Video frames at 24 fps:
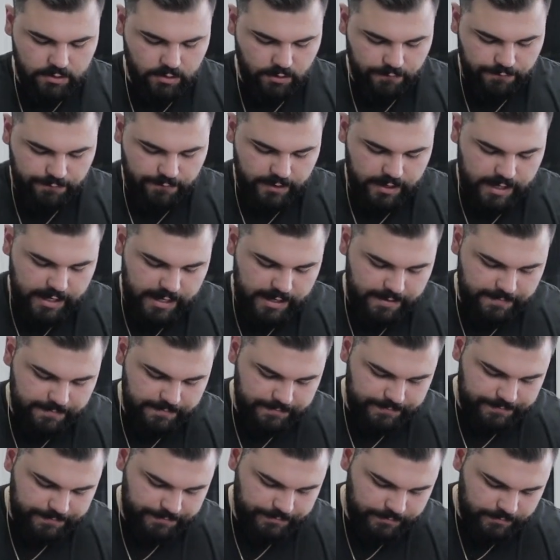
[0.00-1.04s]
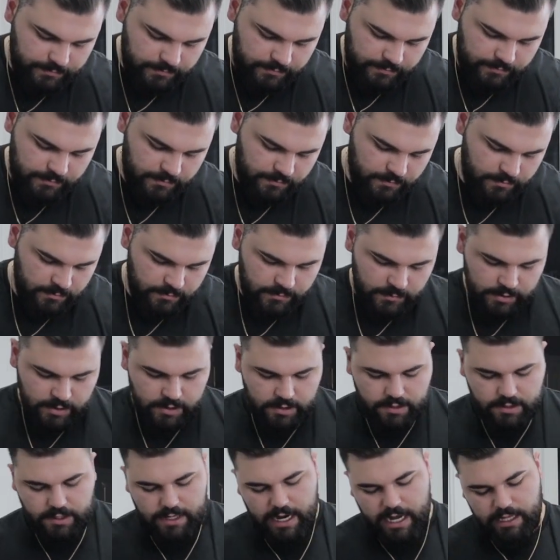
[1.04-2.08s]
Don't forget
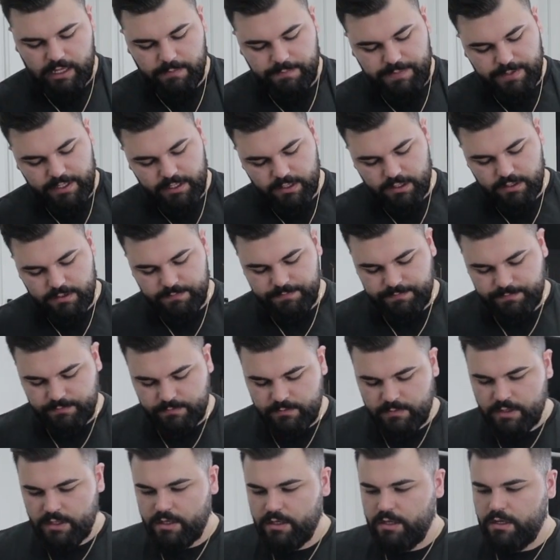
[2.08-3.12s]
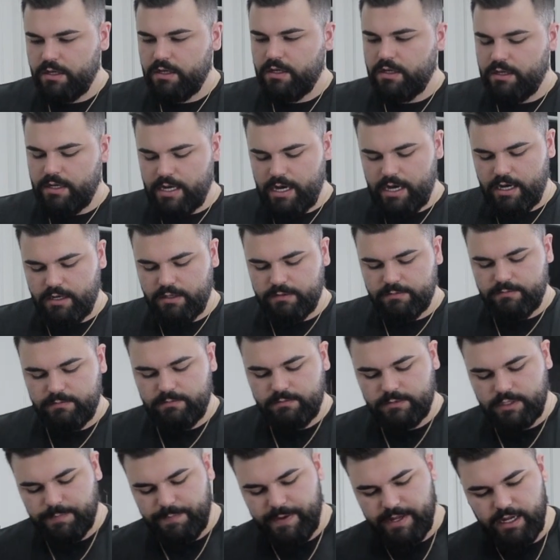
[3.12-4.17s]
your jalapeno. Now,
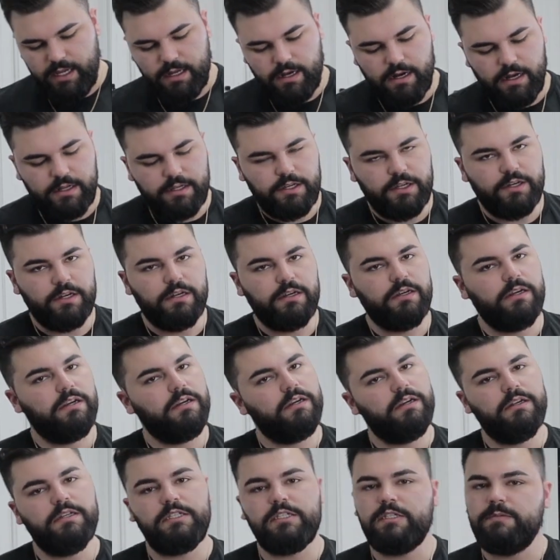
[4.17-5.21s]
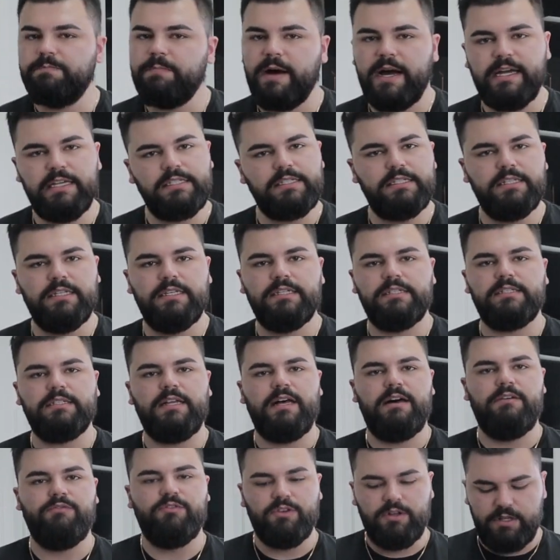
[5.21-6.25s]
depending on your spiciness
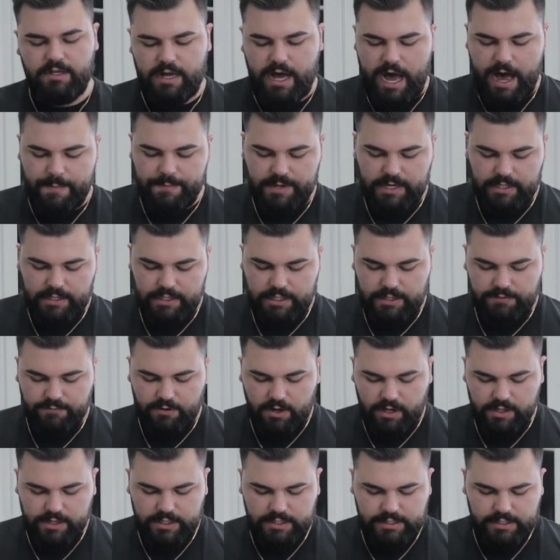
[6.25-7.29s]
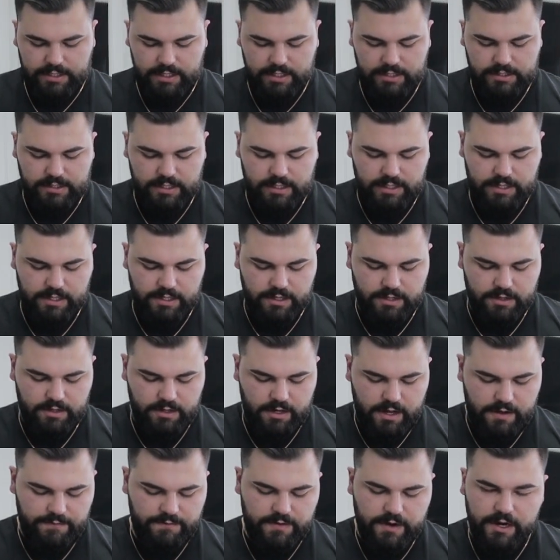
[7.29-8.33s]
level, I'm gonna leave all the seeds in here. They're
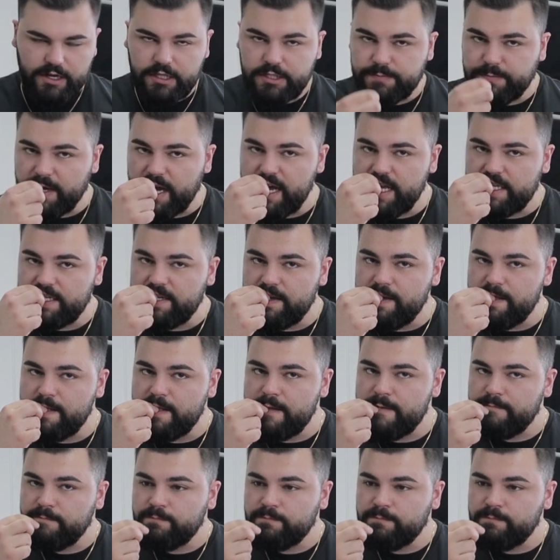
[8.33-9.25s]
not very spicy.